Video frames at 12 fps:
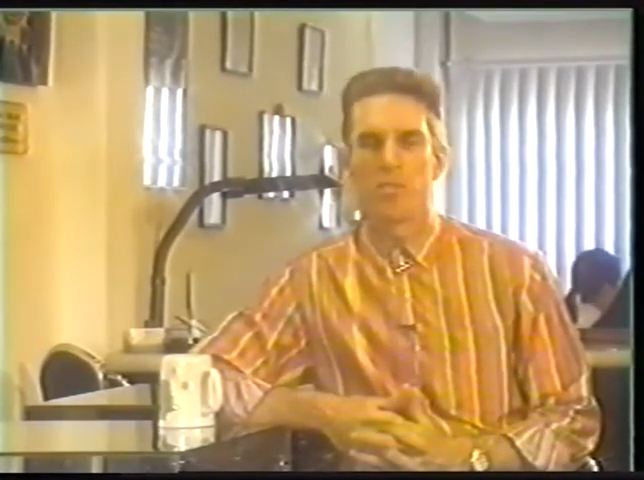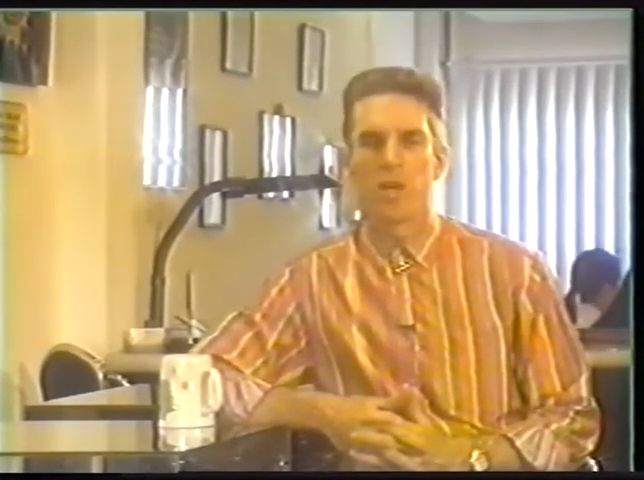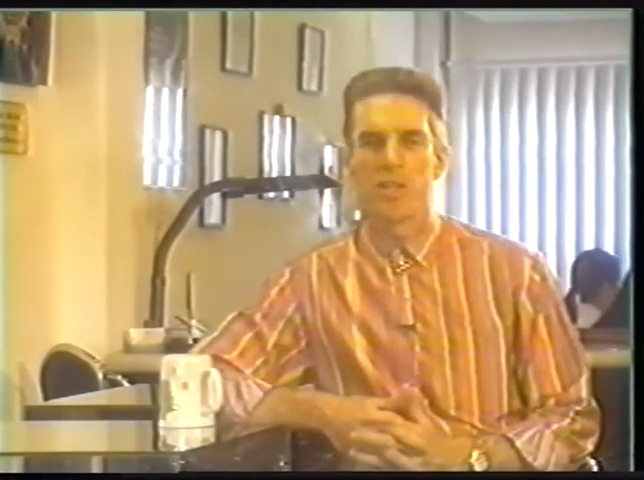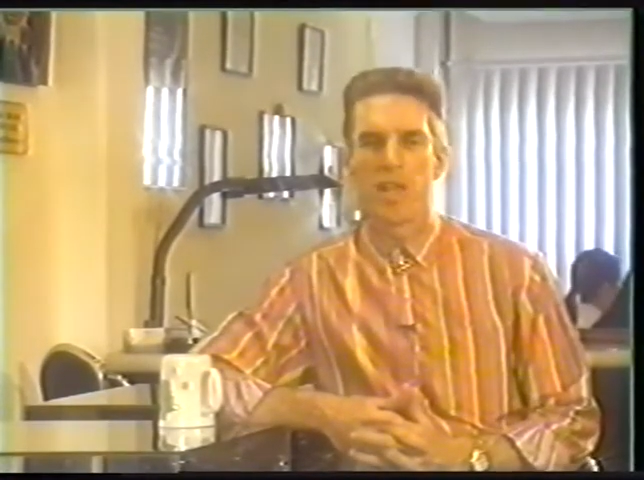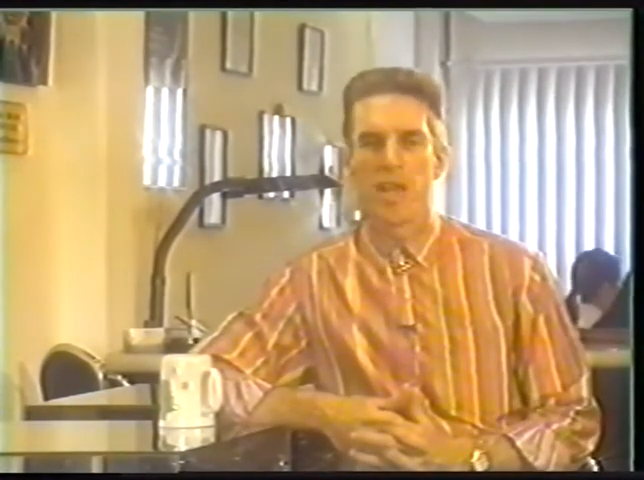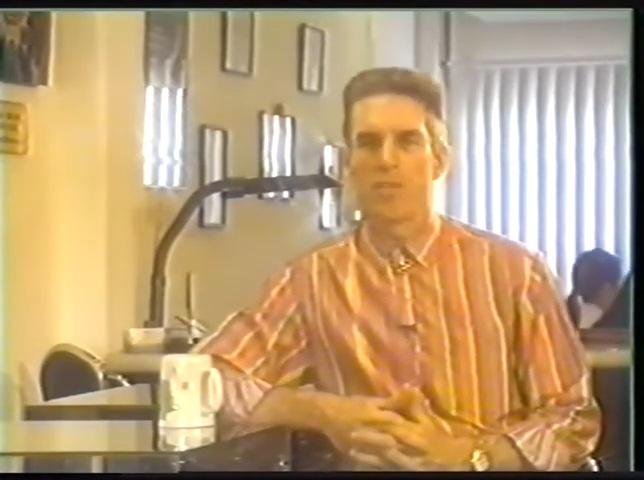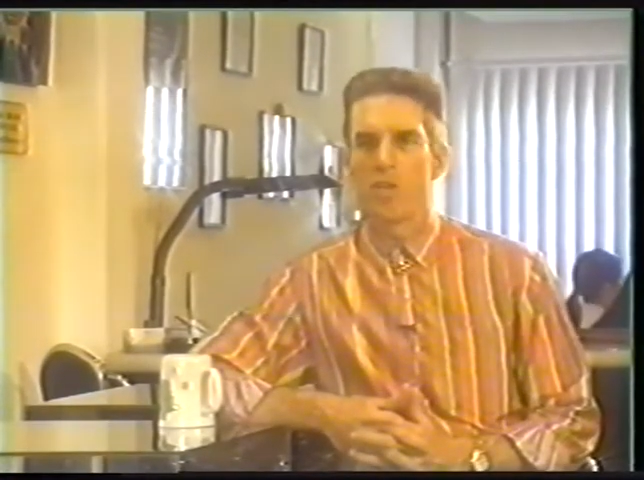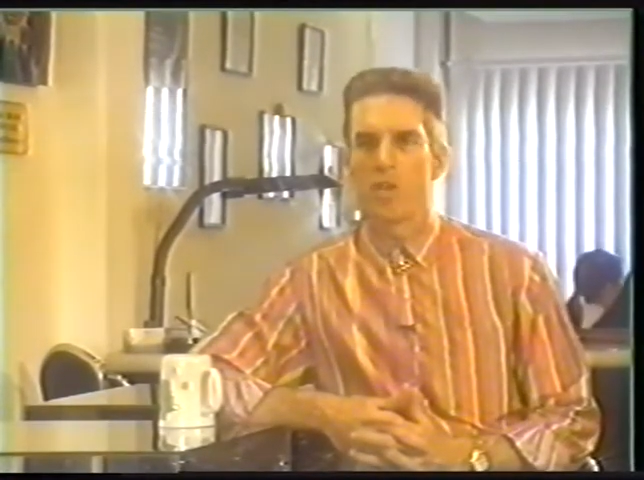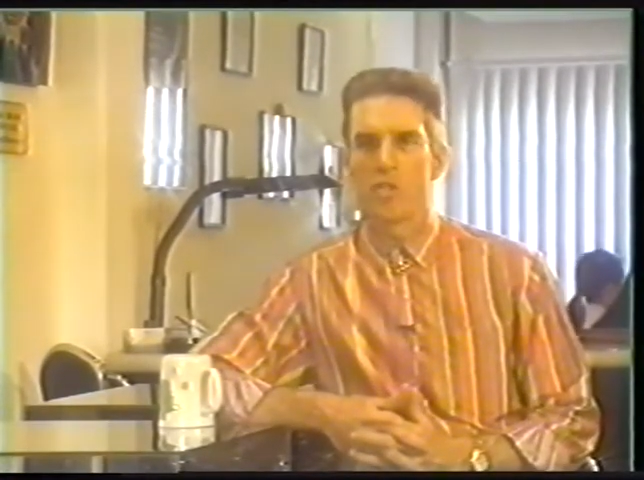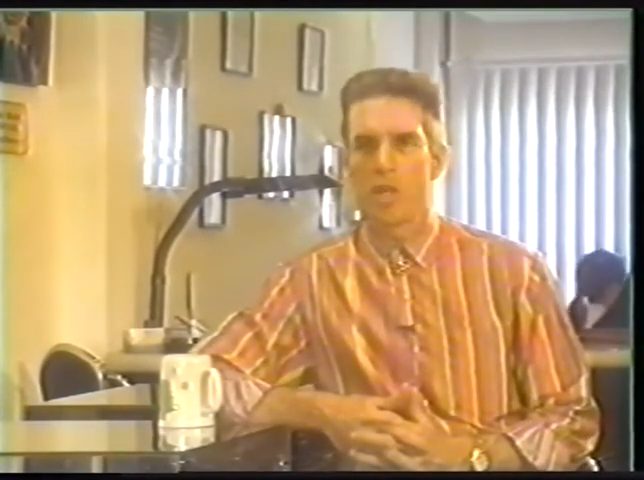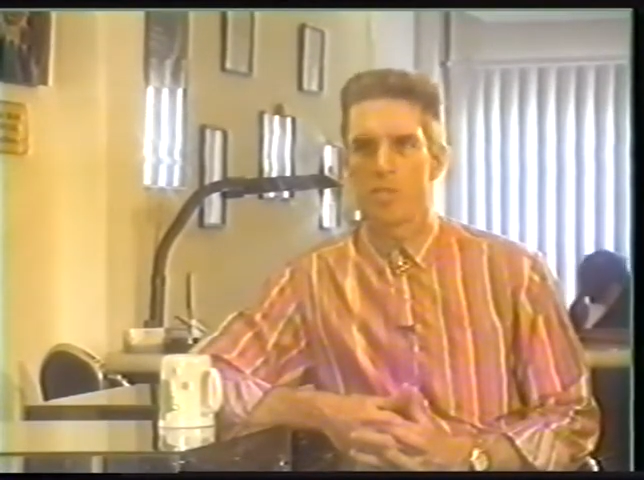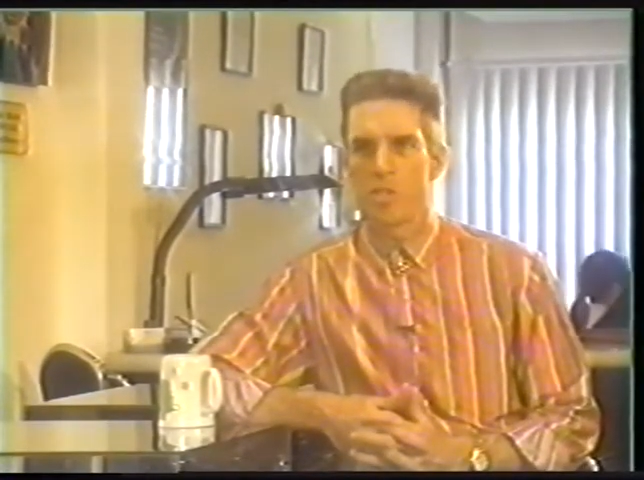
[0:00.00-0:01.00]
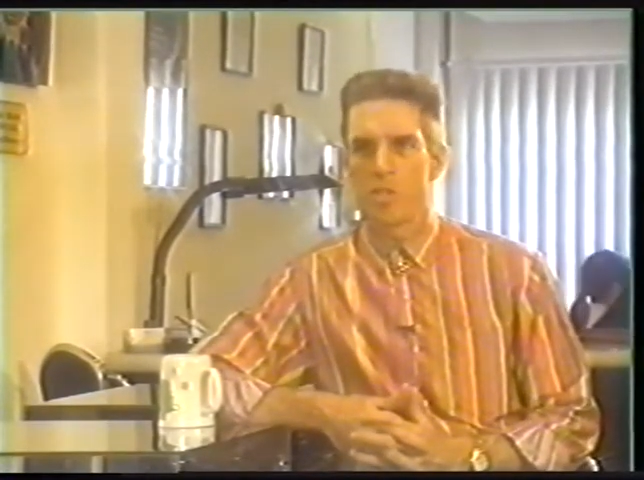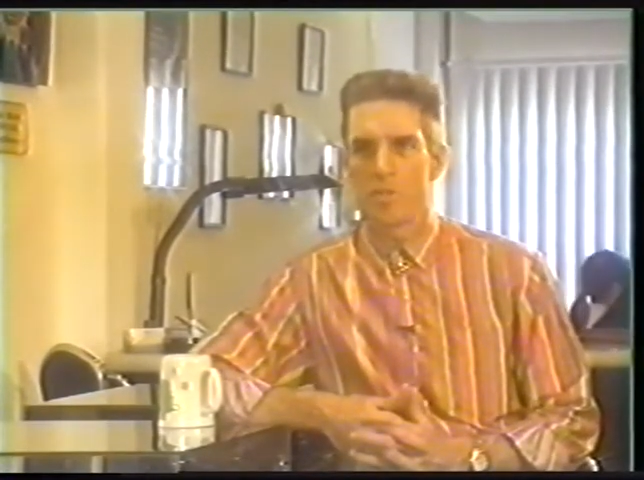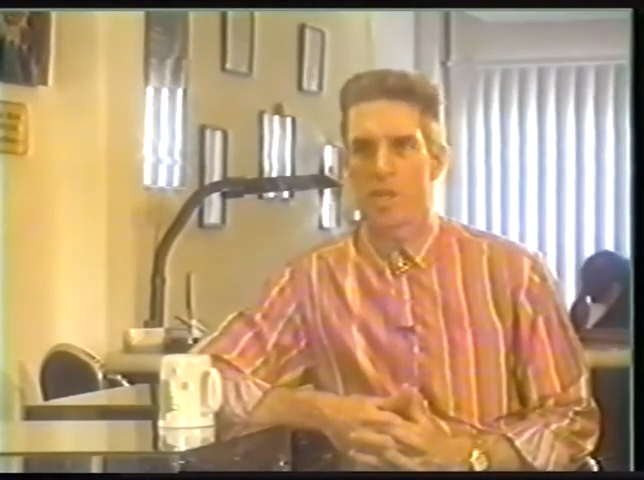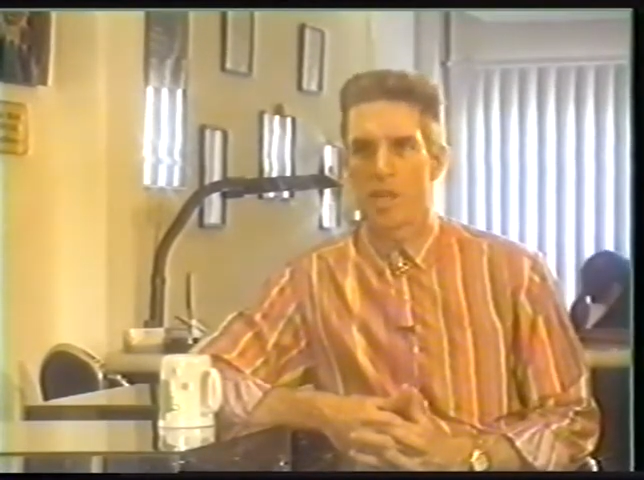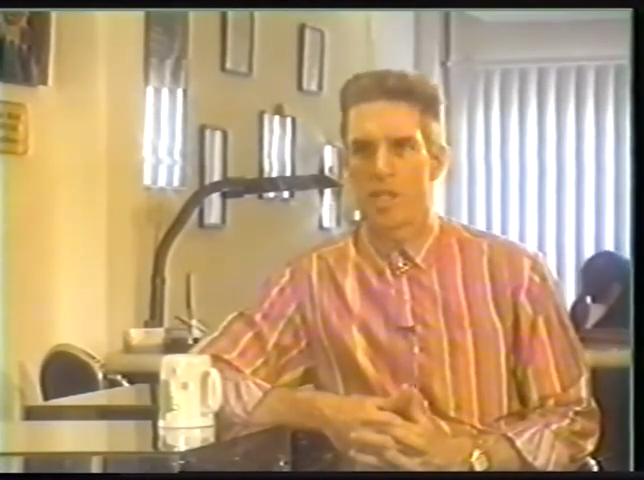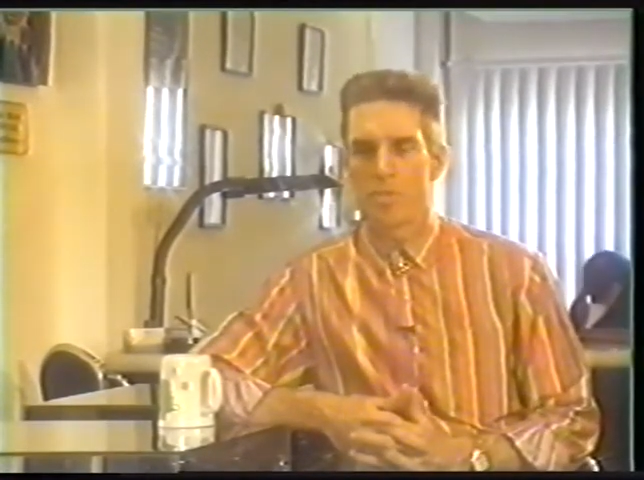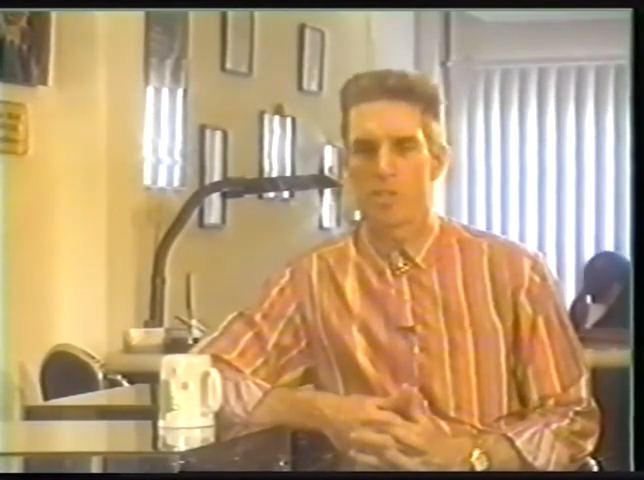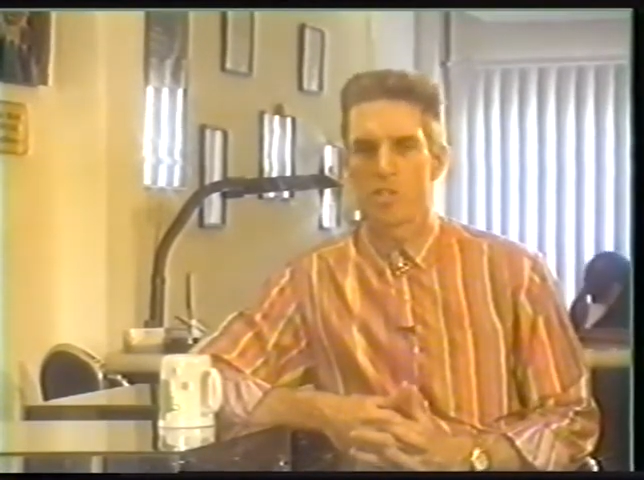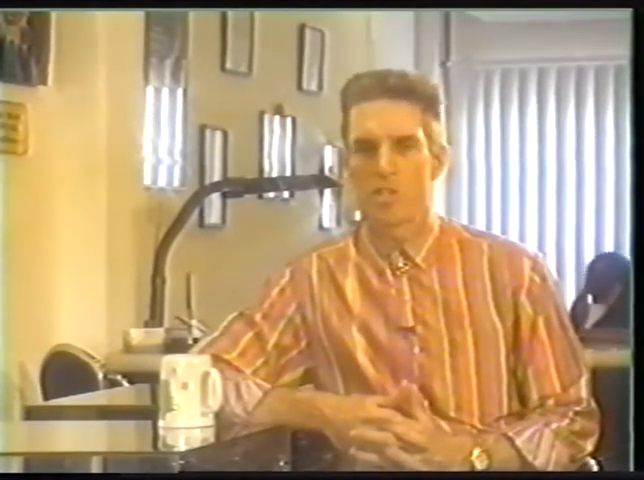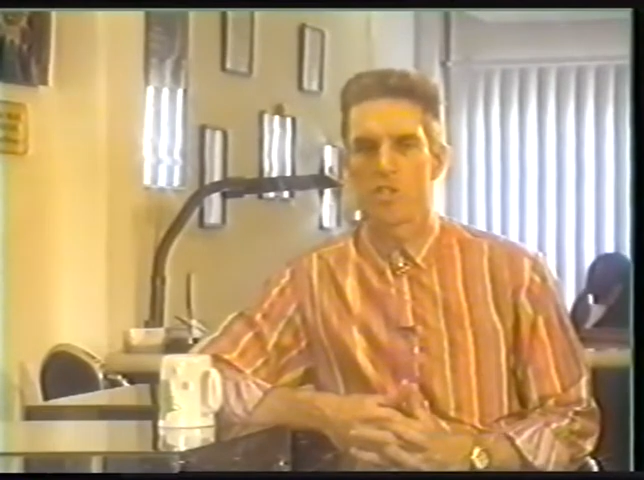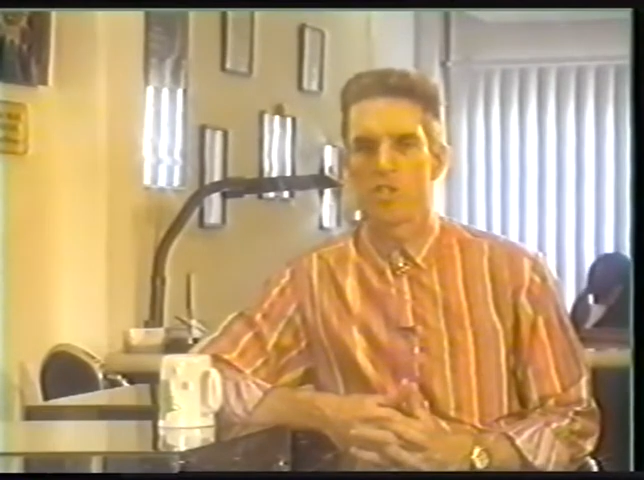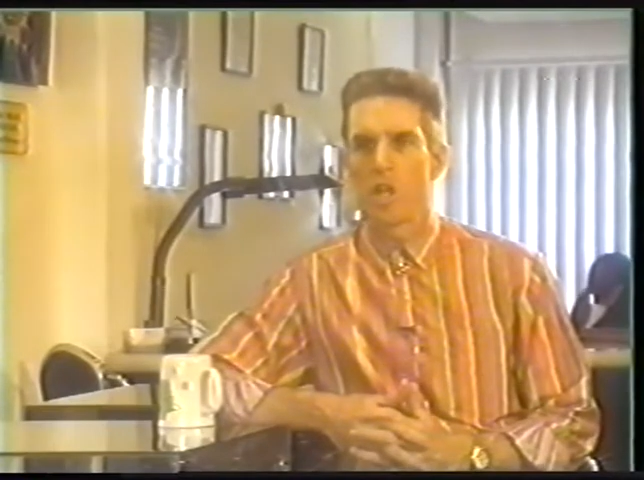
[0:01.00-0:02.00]
but they have no substance behind them because
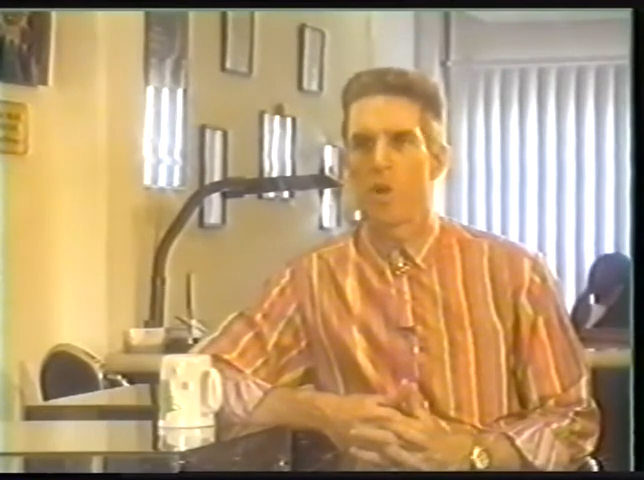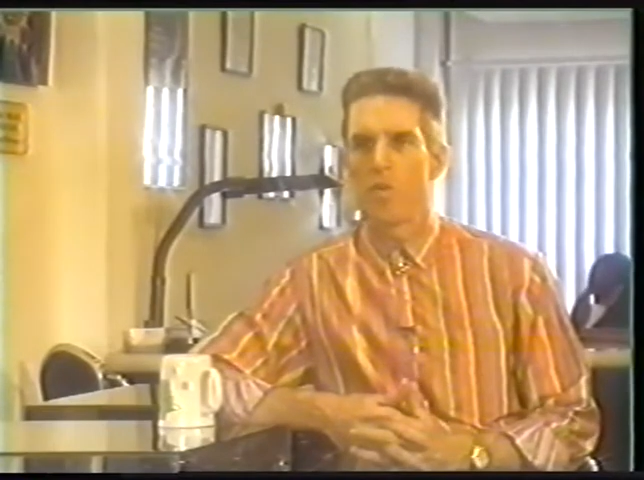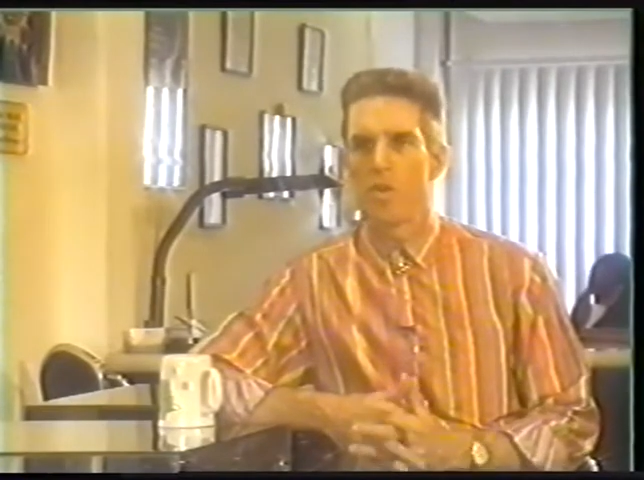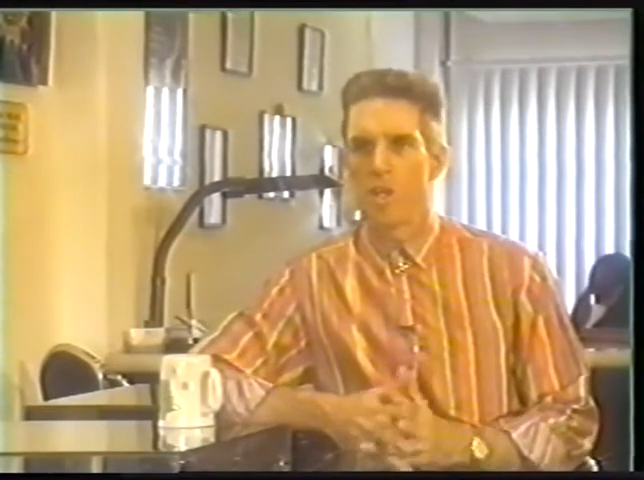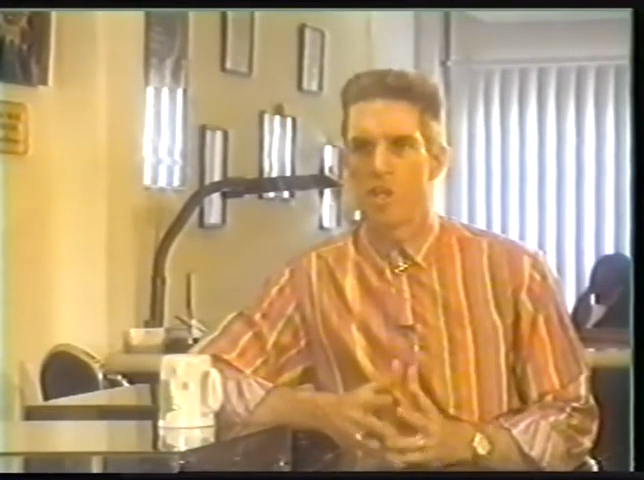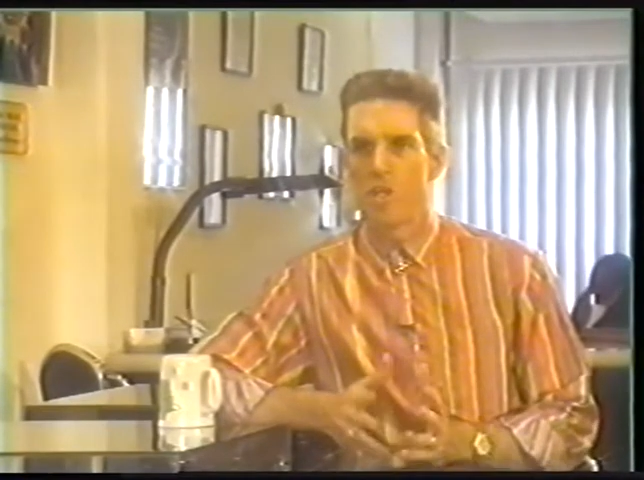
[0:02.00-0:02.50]
there's no